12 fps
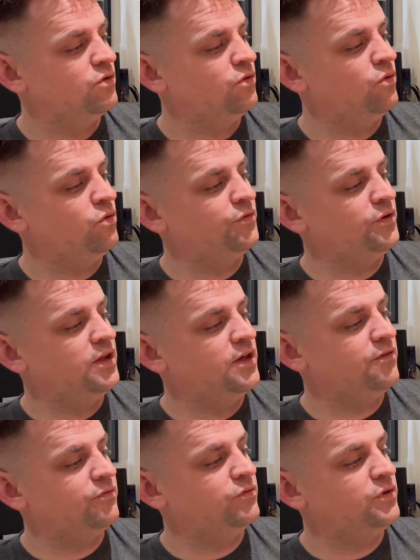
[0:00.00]
All for
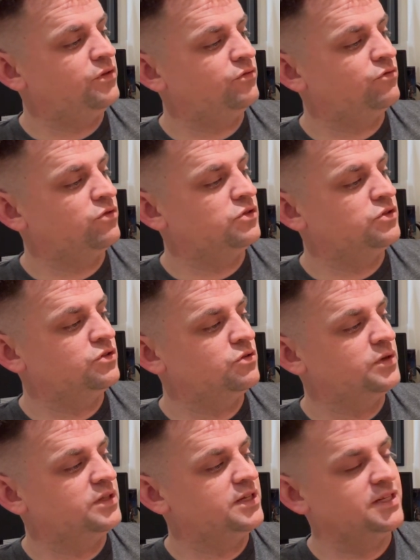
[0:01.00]
Love with Rod
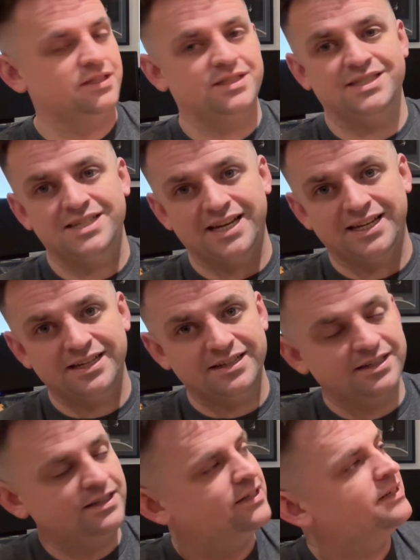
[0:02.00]
Stewart and Sting.
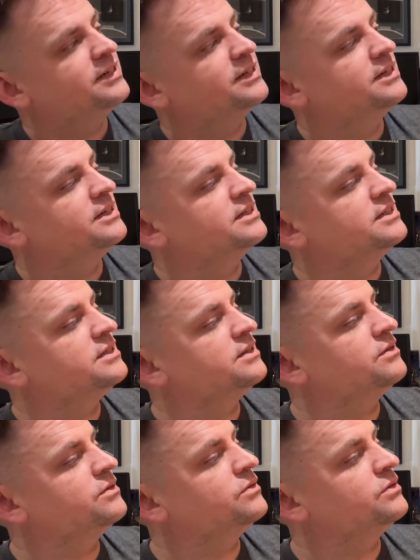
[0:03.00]

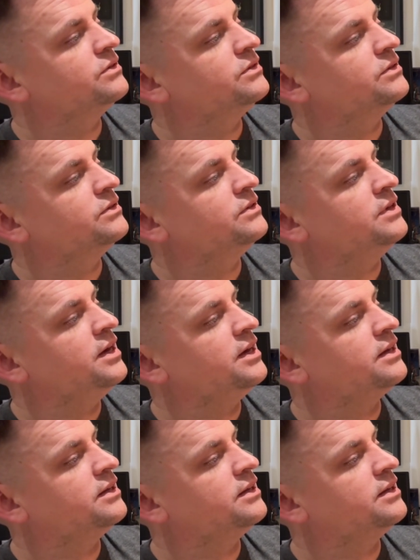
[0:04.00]
So yeah.